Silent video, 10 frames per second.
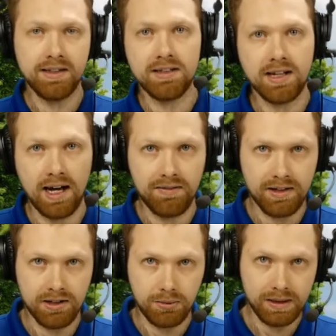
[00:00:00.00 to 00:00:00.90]
this
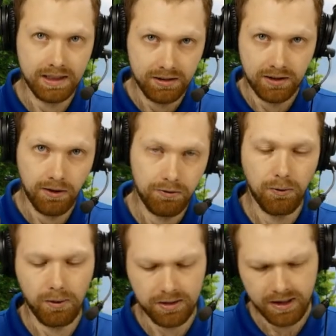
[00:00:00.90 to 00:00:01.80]
covenant, we need to know
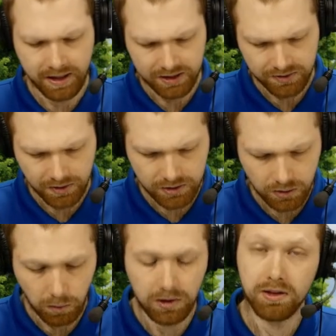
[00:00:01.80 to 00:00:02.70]
4 things. First,
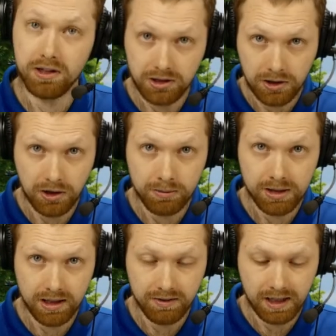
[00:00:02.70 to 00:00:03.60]
what are the
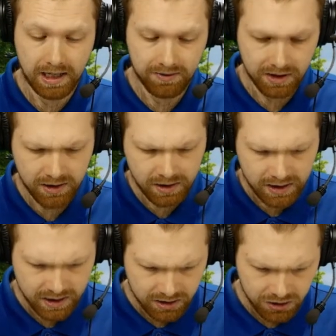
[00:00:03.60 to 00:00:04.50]
terms of the covenant?
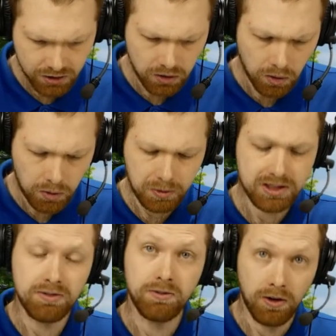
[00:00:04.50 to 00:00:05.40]
2, who is
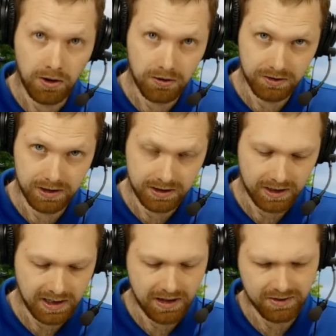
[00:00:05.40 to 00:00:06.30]
involved in the
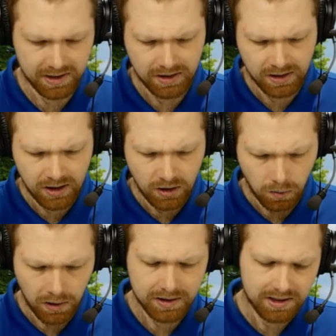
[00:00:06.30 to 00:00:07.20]
covenant?
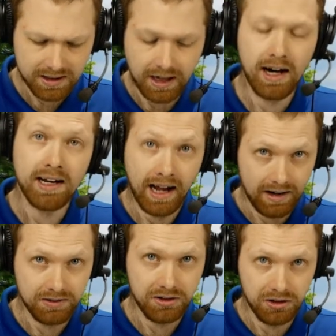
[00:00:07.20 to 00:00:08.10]
what does God
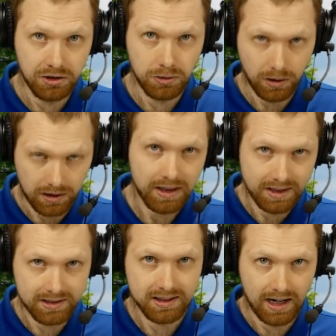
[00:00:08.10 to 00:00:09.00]
have to do on
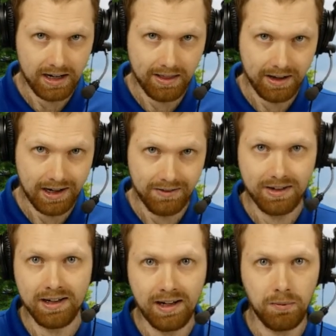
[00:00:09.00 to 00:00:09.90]
his side of the
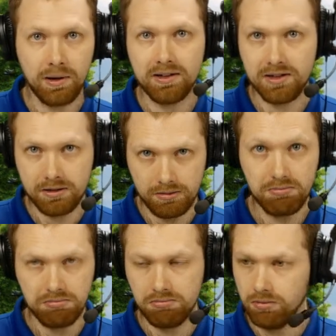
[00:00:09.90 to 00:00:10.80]
covenant, and what does,
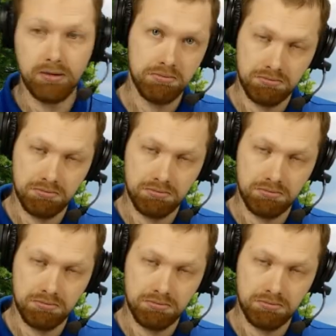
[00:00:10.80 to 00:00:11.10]
well,